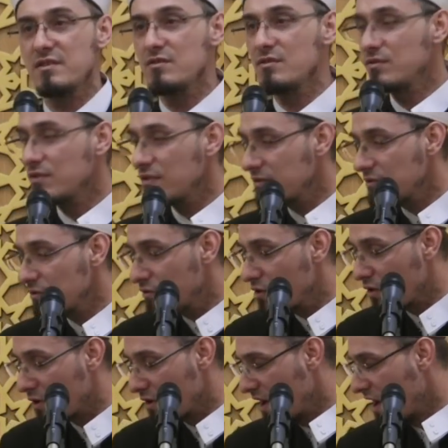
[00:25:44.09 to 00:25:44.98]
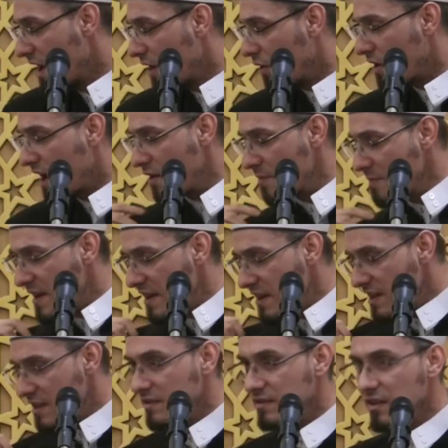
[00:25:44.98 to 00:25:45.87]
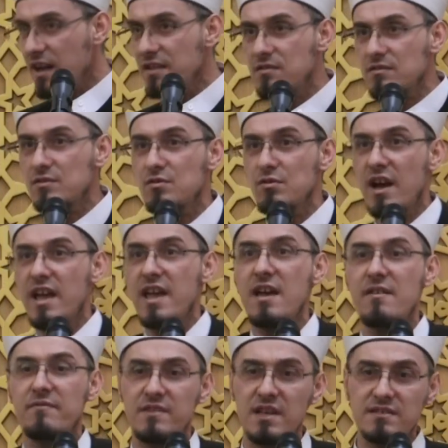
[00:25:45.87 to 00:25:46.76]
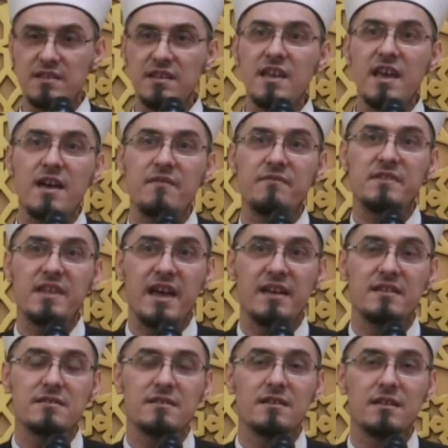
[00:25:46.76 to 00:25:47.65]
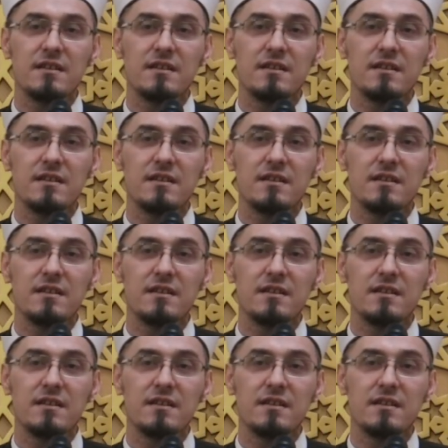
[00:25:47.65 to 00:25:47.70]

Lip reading: You don't go, oh, how many titles do I have? Does he have that?